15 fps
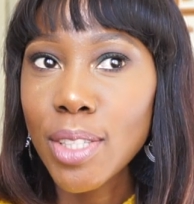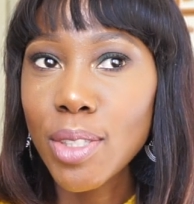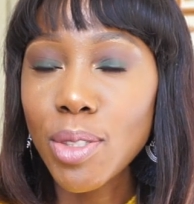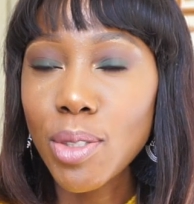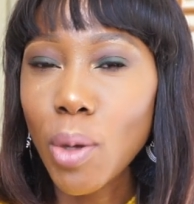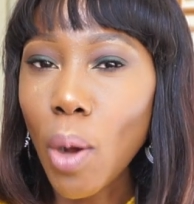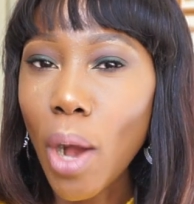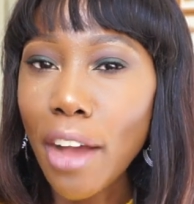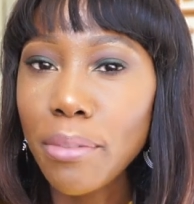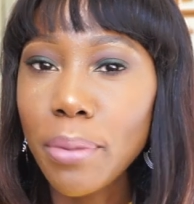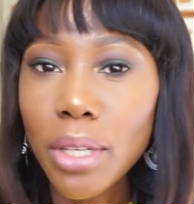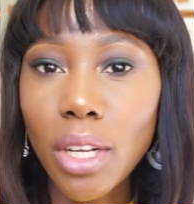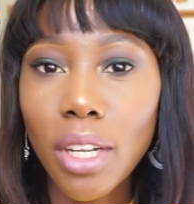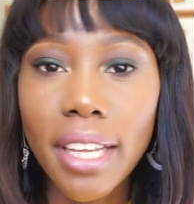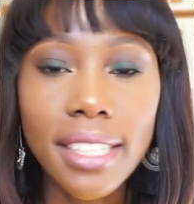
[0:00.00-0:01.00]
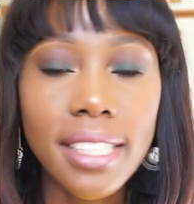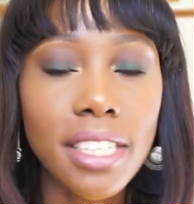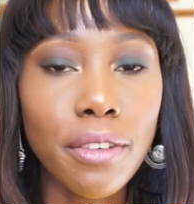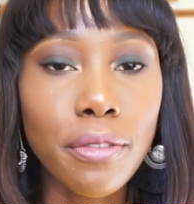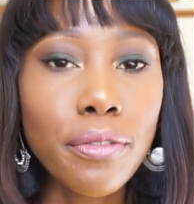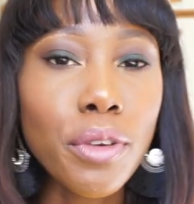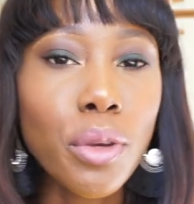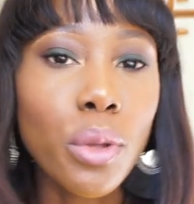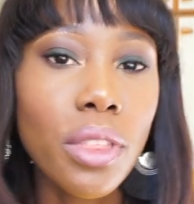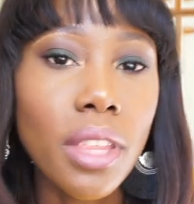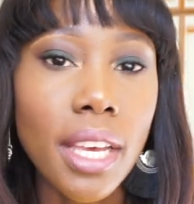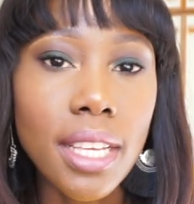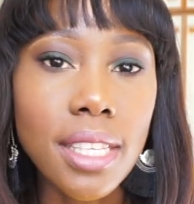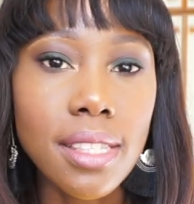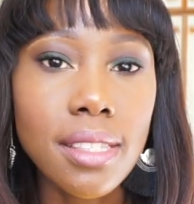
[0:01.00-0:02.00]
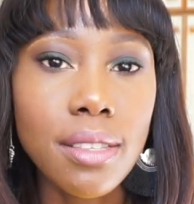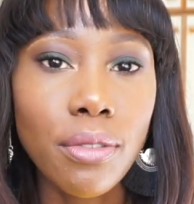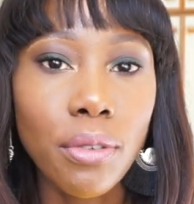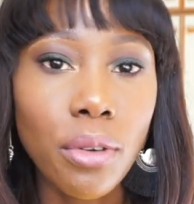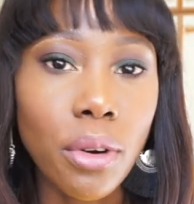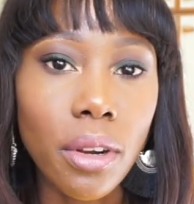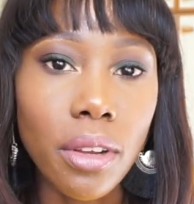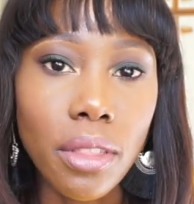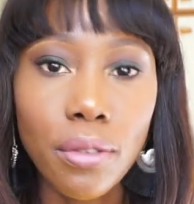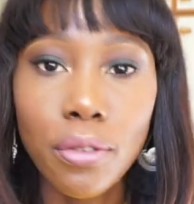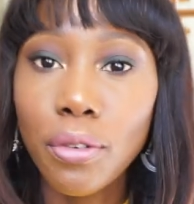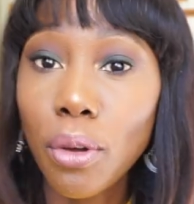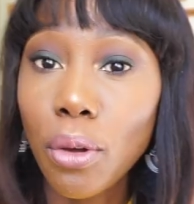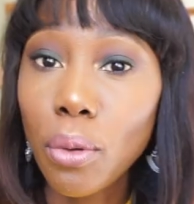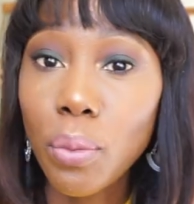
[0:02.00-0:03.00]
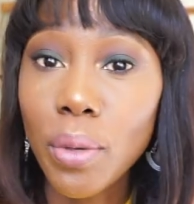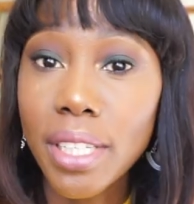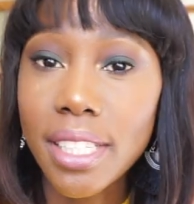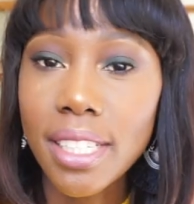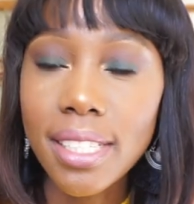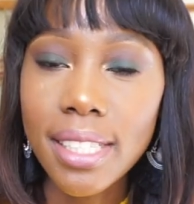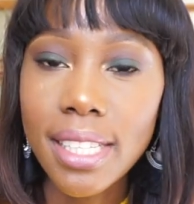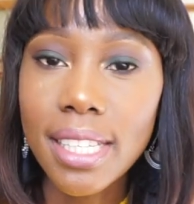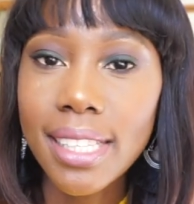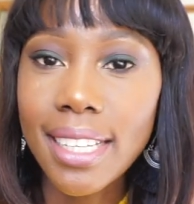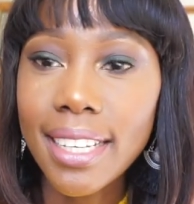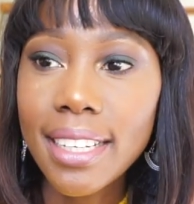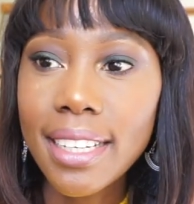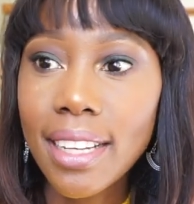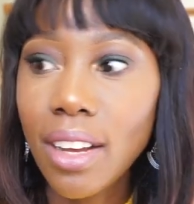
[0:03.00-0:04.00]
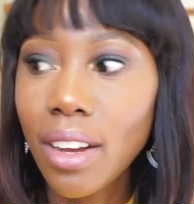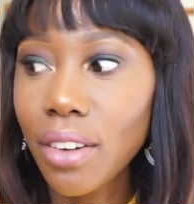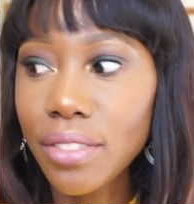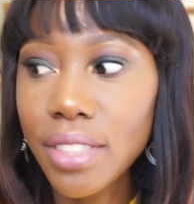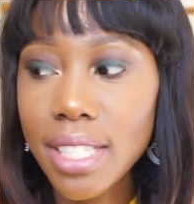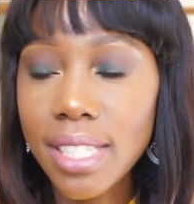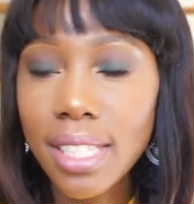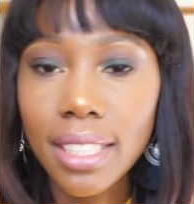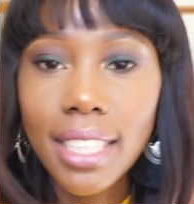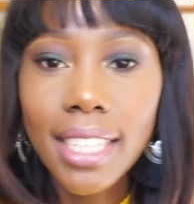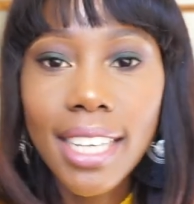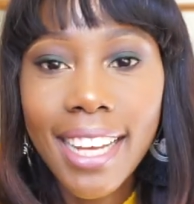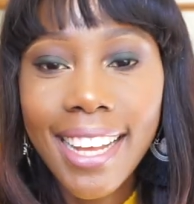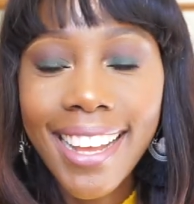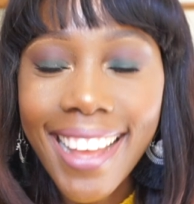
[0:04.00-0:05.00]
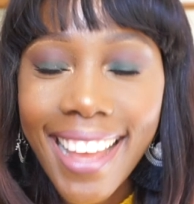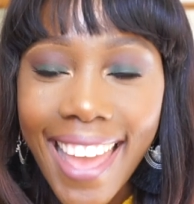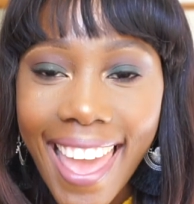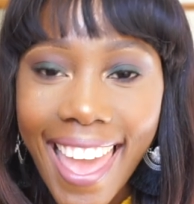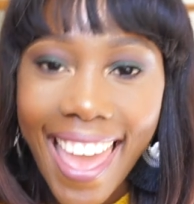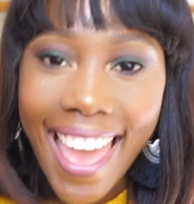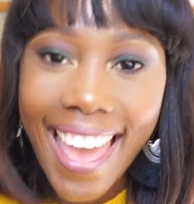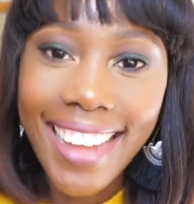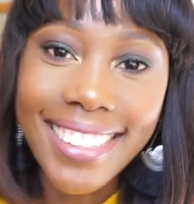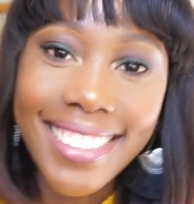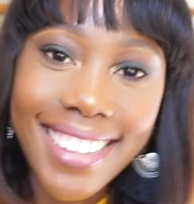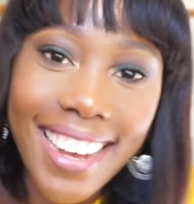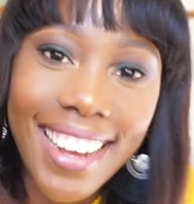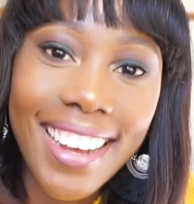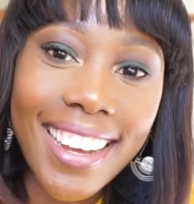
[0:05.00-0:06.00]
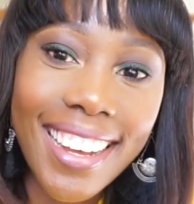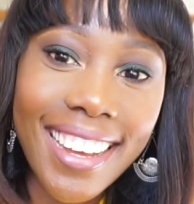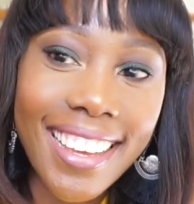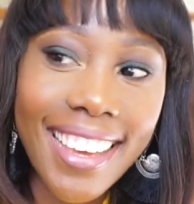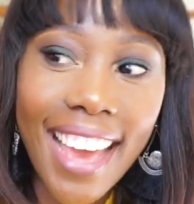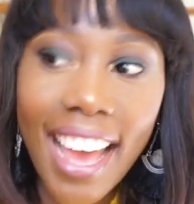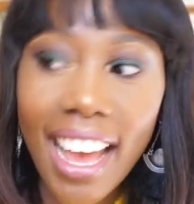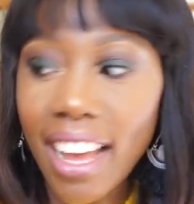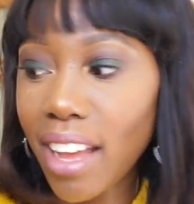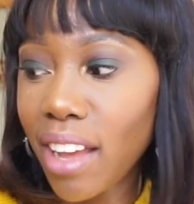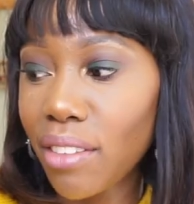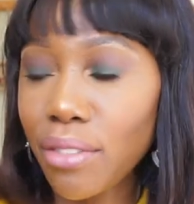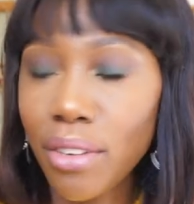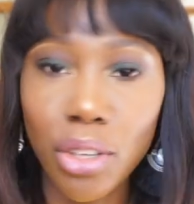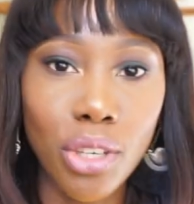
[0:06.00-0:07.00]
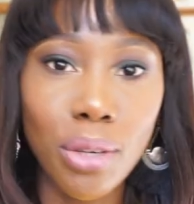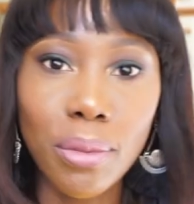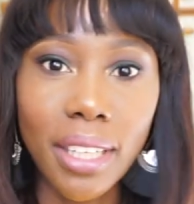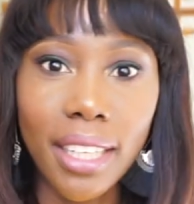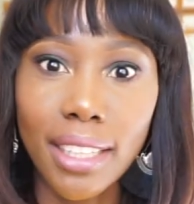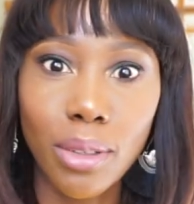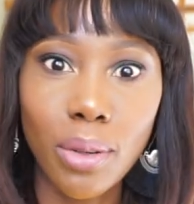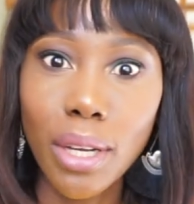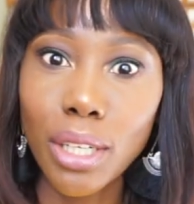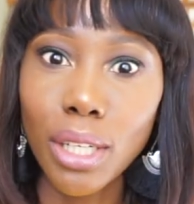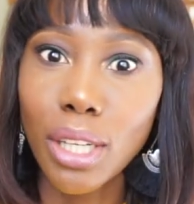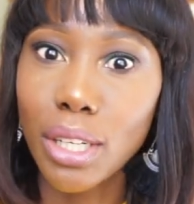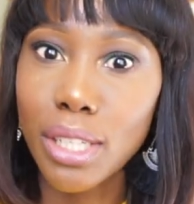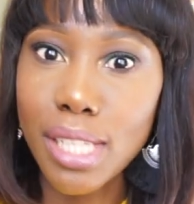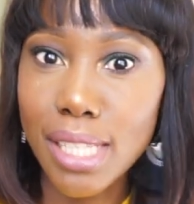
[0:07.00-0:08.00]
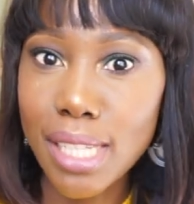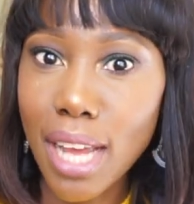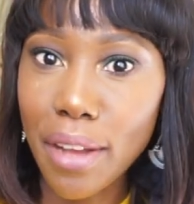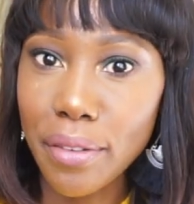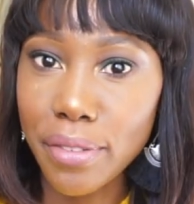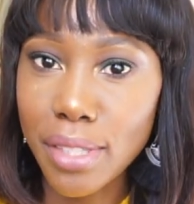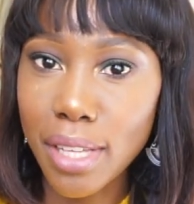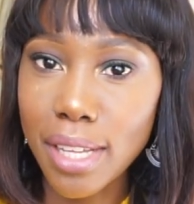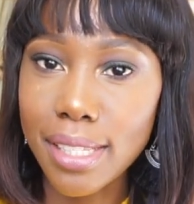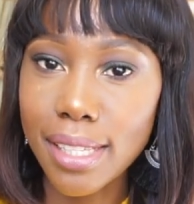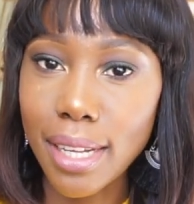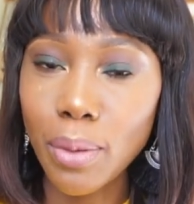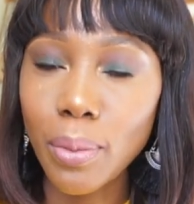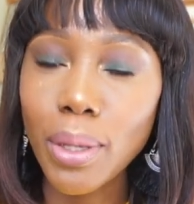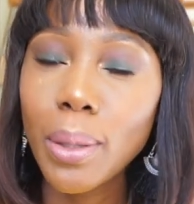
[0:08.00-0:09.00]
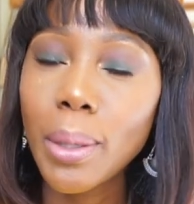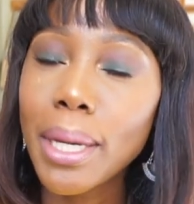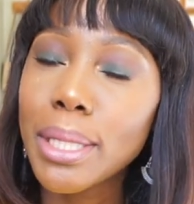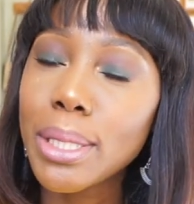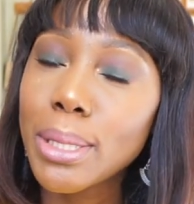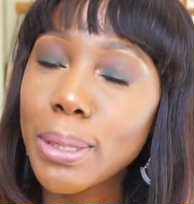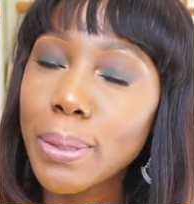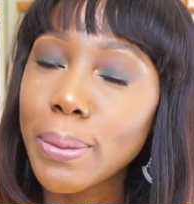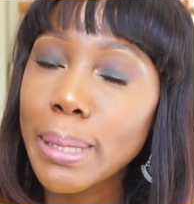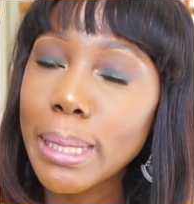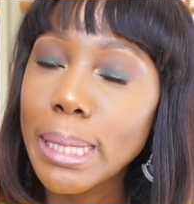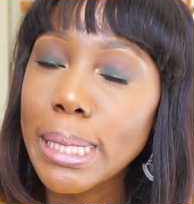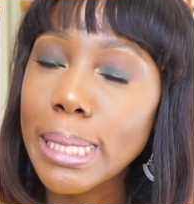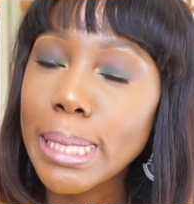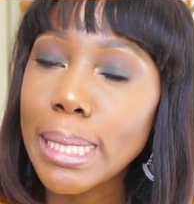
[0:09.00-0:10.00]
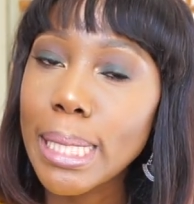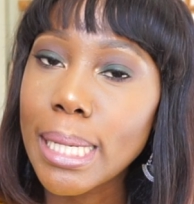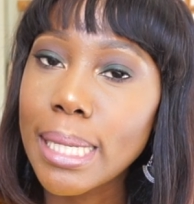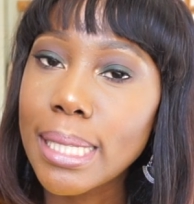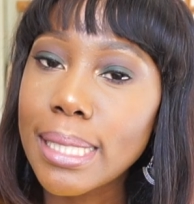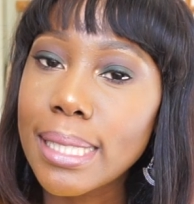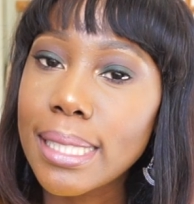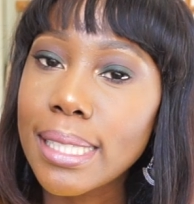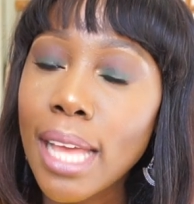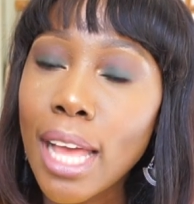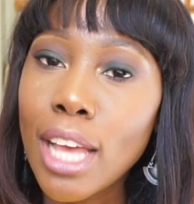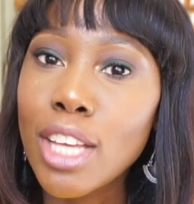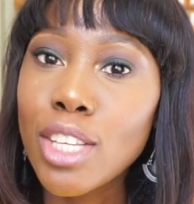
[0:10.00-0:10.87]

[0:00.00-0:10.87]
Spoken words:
So I've been collecting a few things for the fall winter season, obviously, and I've accumulated quite a lot of stuff. So I was like, what do I do with these things?